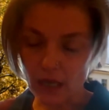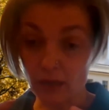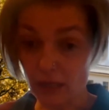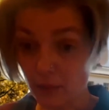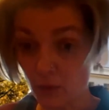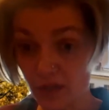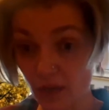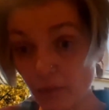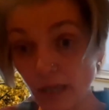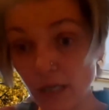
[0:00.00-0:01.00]
menopause
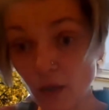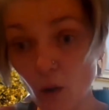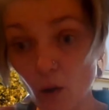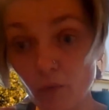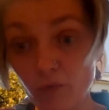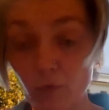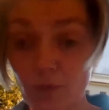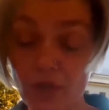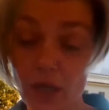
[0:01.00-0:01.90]
campaign off was